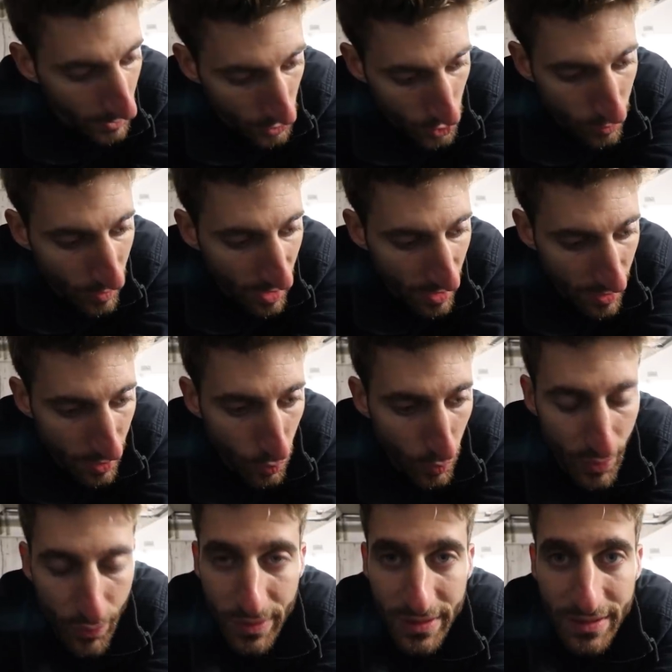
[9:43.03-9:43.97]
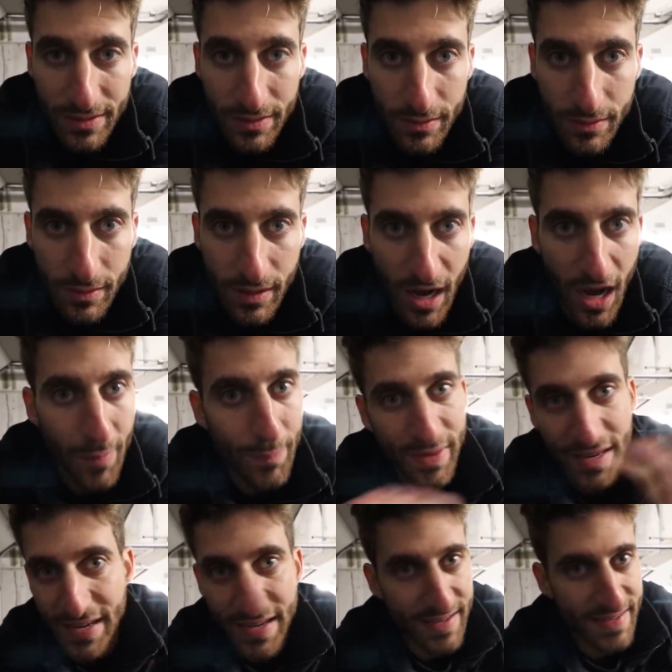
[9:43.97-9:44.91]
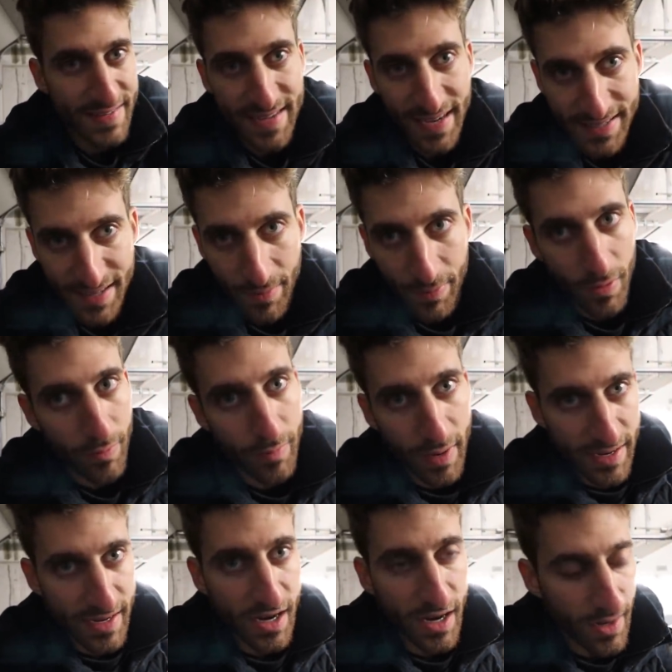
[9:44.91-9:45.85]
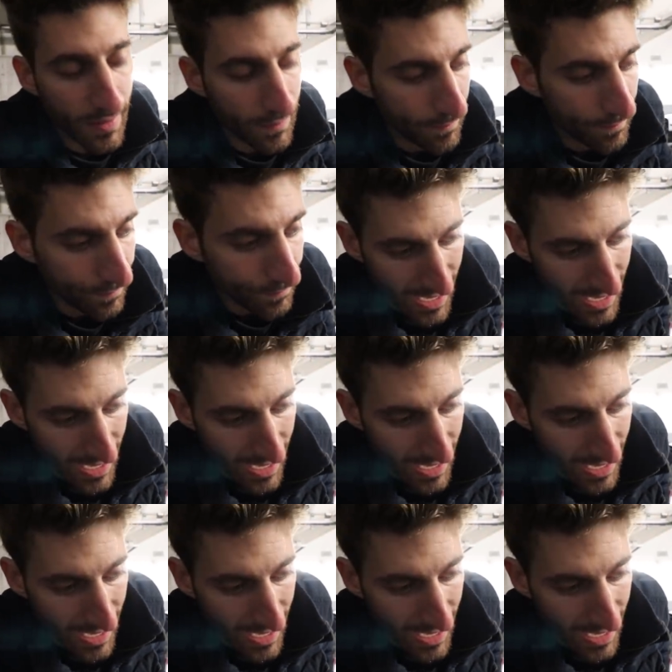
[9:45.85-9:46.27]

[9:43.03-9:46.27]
Tomorrow we will copy his setup on my car.